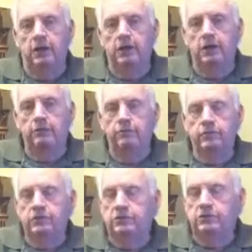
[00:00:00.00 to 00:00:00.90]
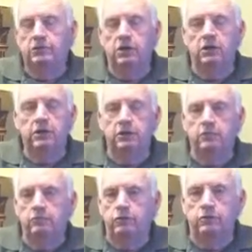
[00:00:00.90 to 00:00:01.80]
line. This is not a
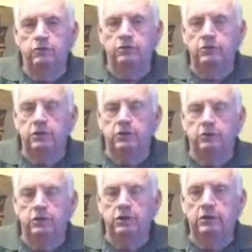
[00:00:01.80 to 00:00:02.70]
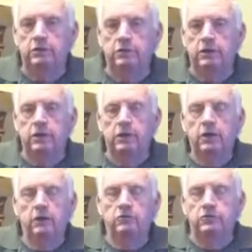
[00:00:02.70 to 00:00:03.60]
computer generated
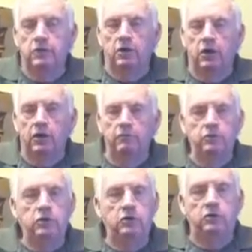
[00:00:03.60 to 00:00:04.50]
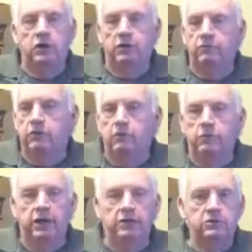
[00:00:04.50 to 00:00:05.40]
job. You don't have to go
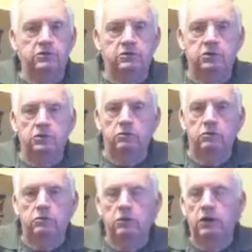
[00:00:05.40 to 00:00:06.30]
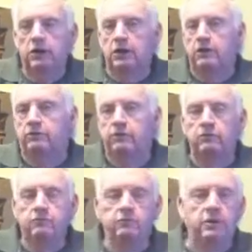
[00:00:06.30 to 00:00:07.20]
back to school. If
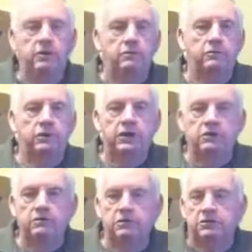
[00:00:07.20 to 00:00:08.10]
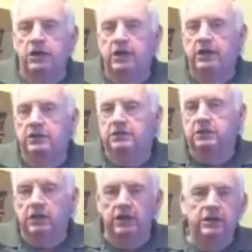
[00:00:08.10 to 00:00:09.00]
you've been
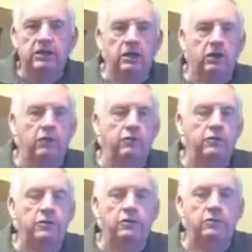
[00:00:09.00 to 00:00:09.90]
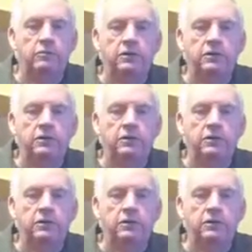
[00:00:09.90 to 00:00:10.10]
downsized, laid off in your